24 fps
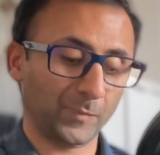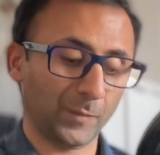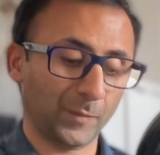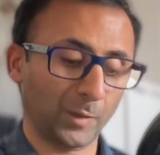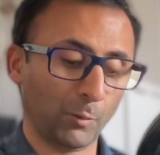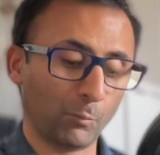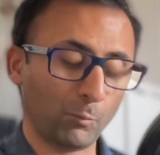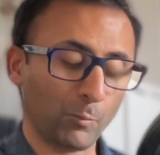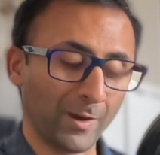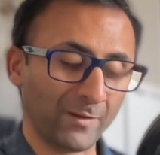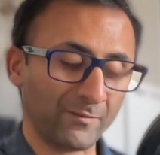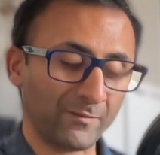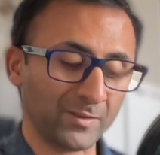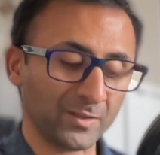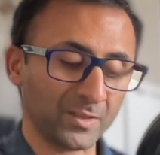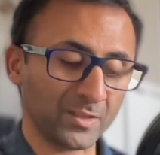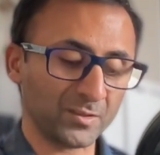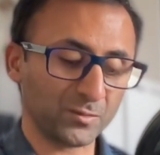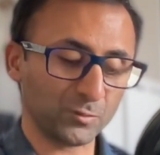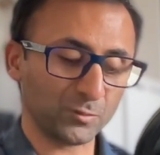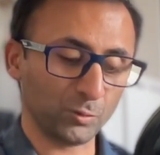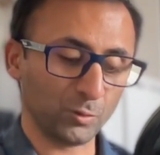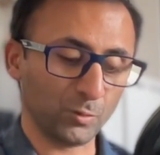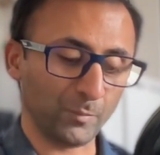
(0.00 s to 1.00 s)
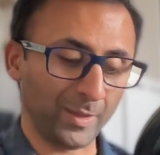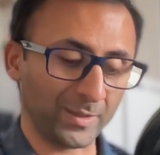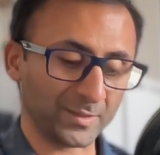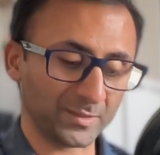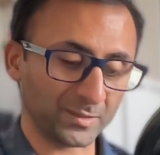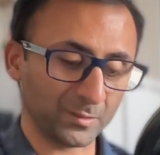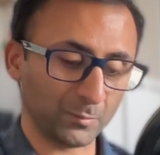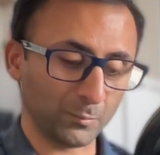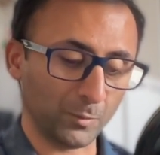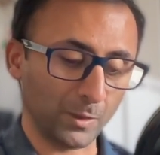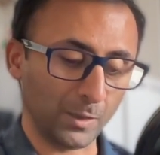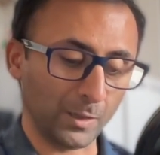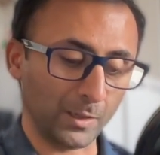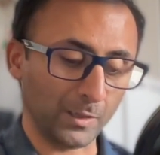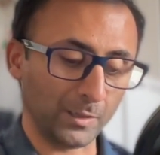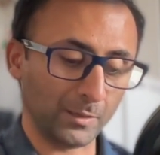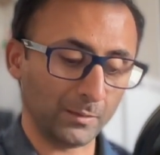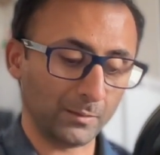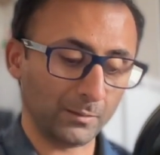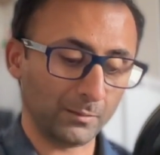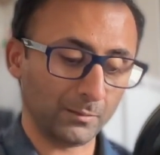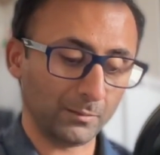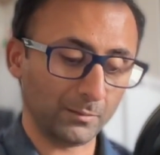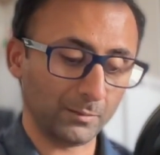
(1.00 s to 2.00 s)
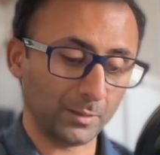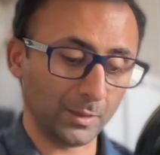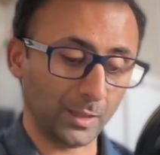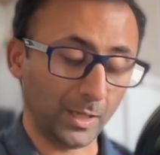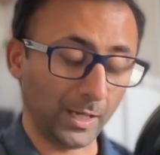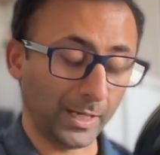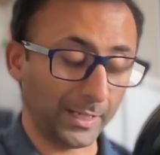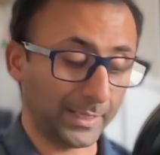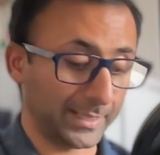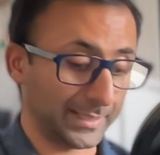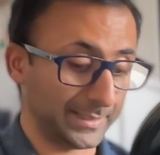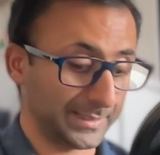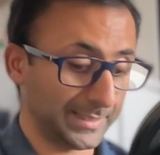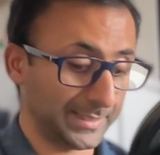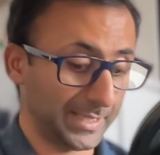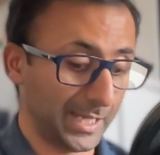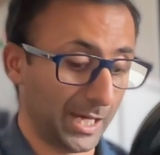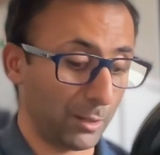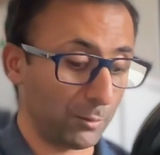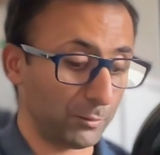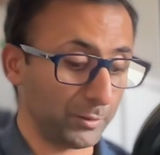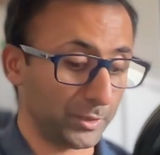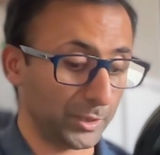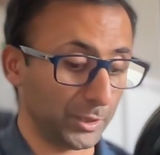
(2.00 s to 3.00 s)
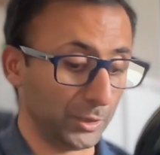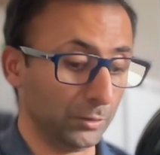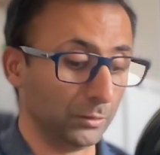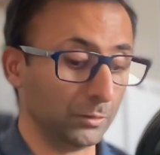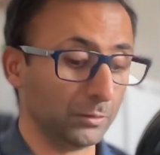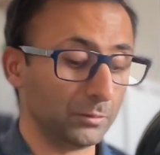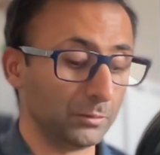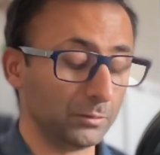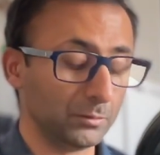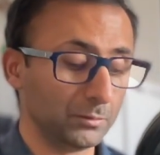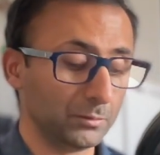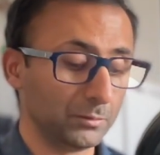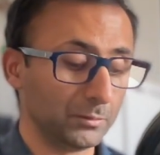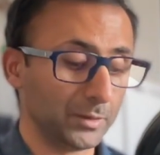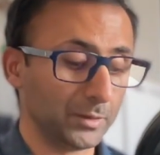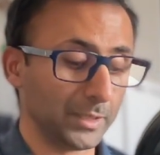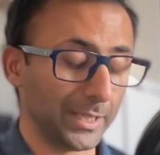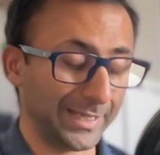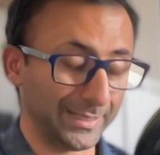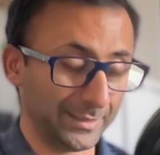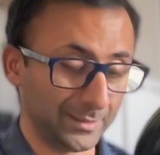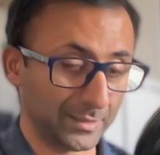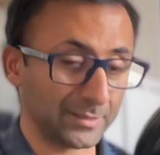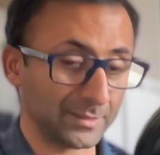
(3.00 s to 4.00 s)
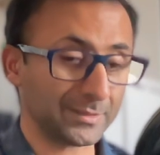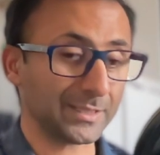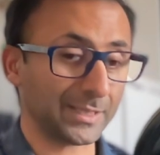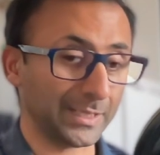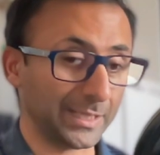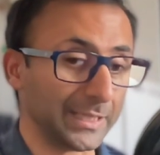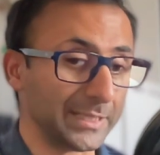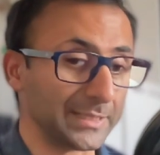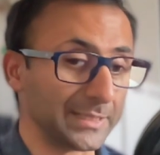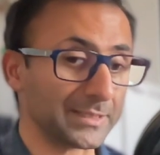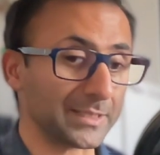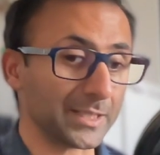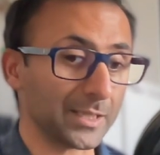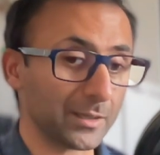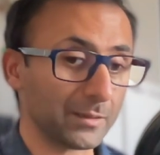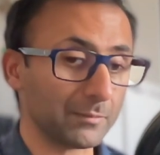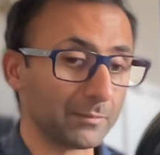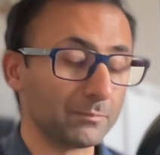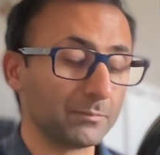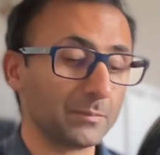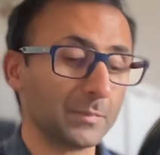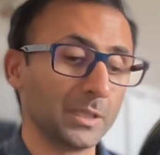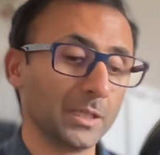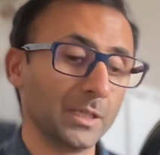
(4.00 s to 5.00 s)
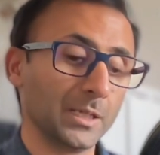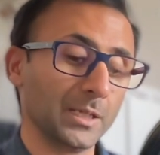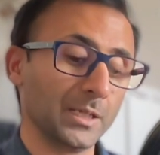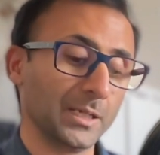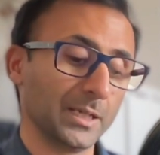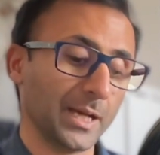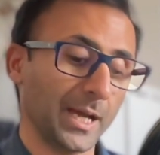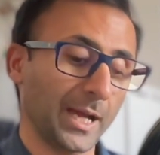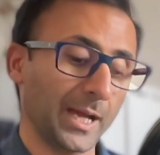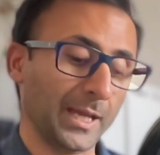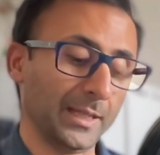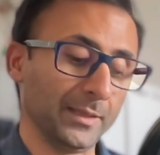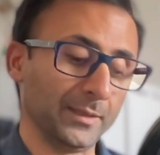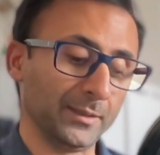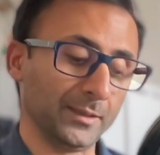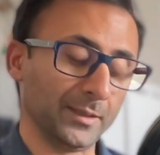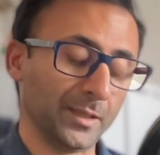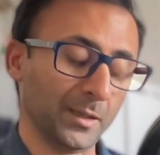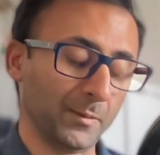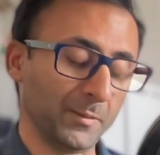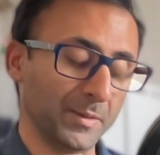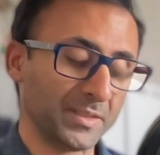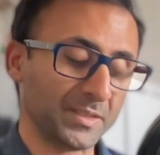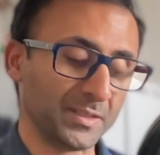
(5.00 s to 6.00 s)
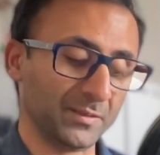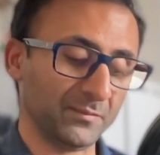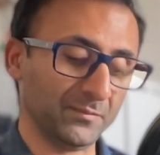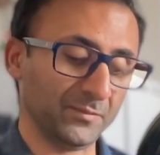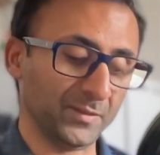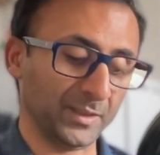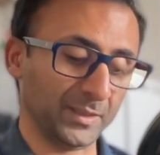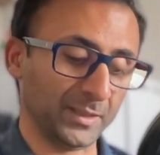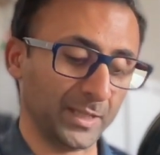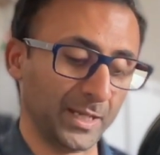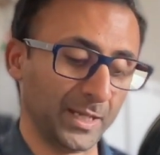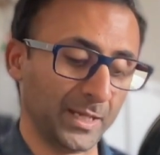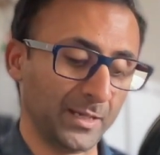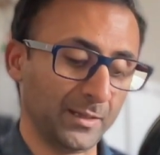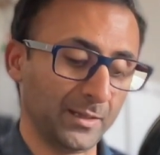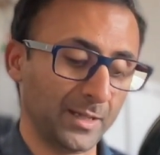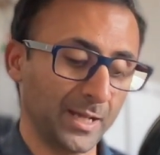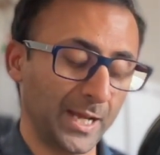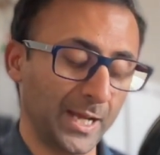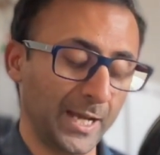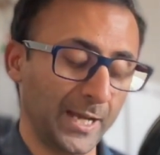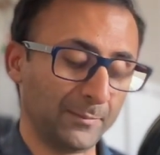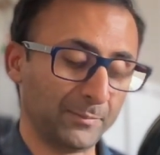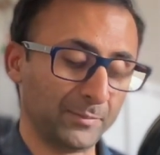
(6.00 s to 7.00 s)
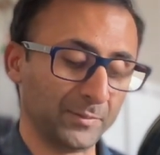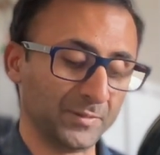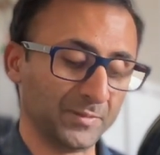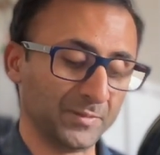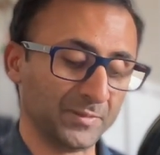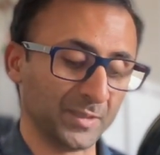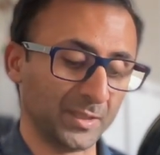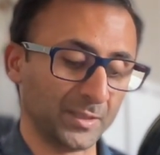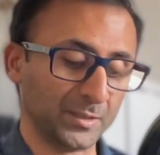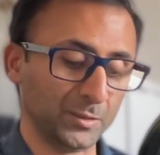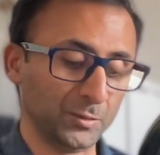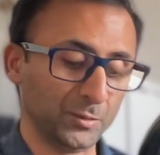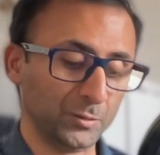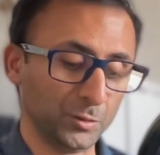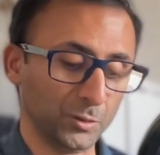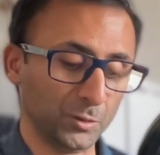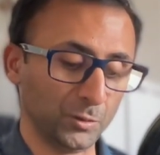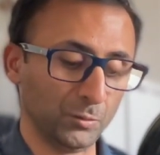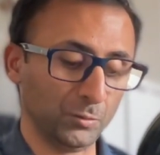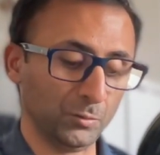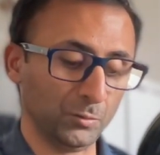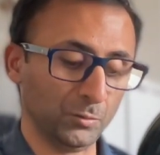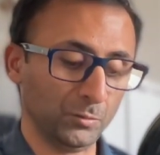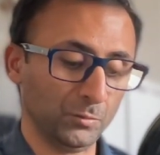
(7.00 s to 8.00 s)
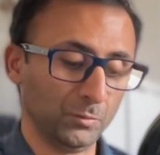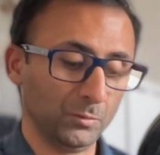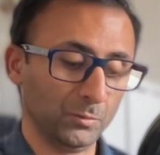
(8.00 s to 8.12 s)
weather the storm, as it were. I can tell you it does get easier, and there is something that happens that you do